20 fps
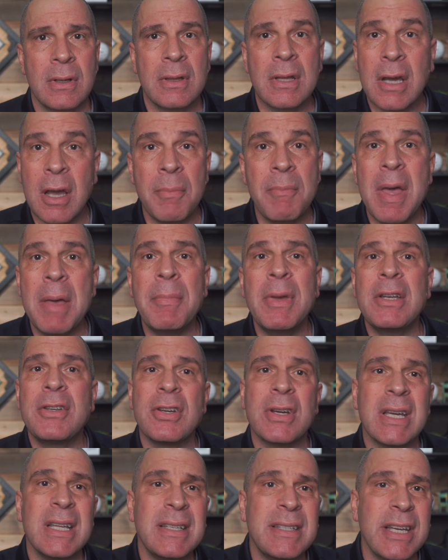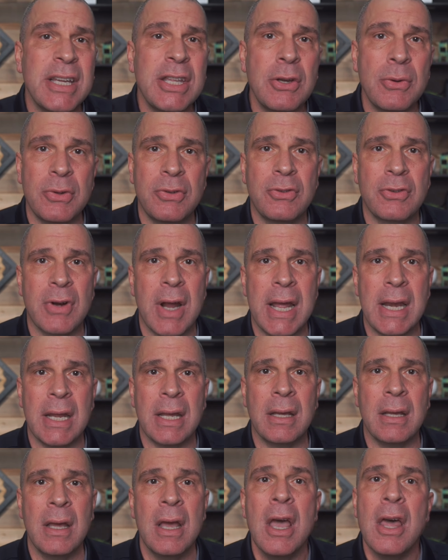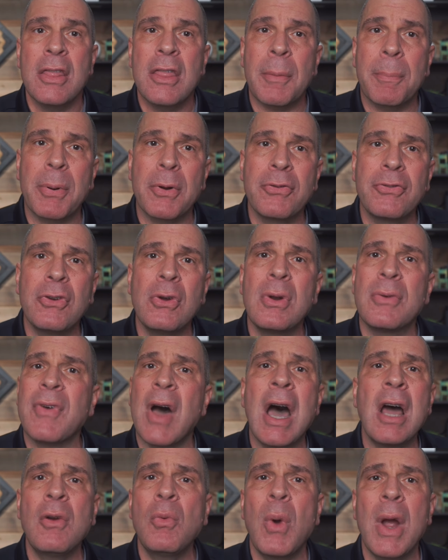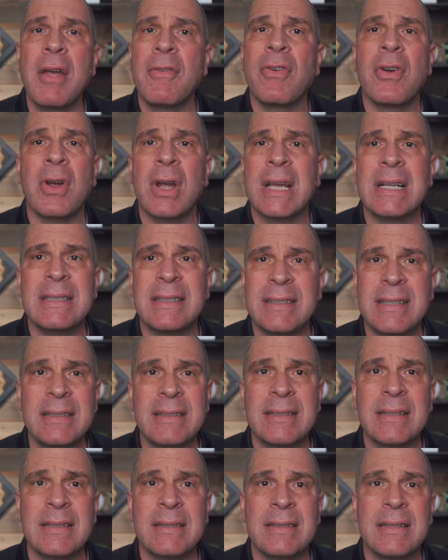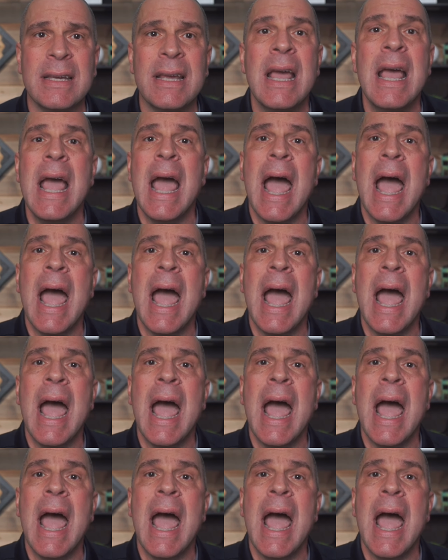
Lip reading: the commitment to continuous training, the pursuit of unwavering consistency,